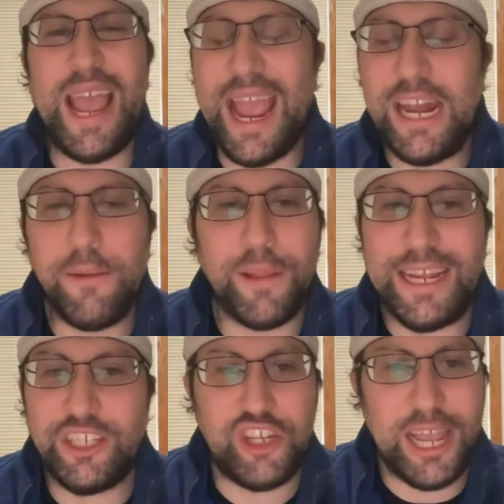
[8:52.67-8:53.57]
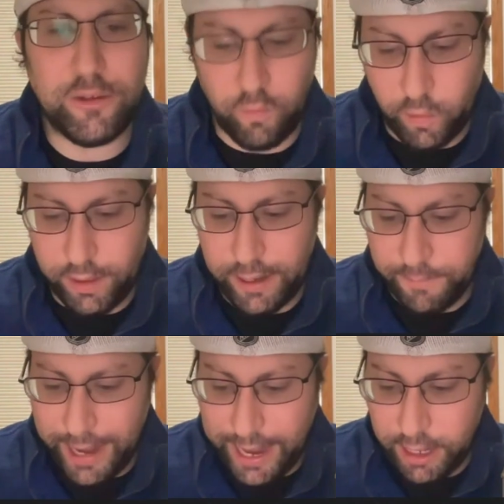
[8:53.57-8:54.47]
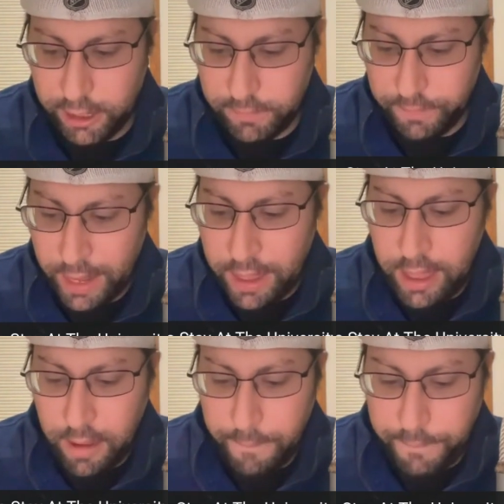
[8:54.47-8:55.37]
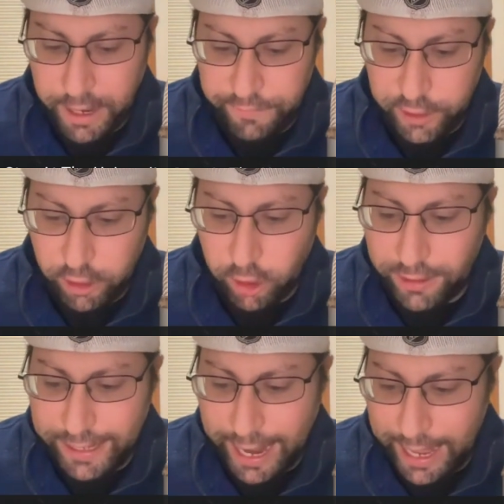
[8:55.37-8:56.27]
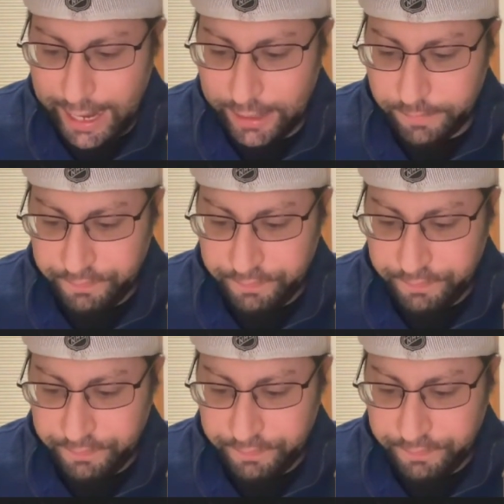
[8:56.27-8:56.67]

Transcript: Any blank check wouldn't have mattered. But if you look at it,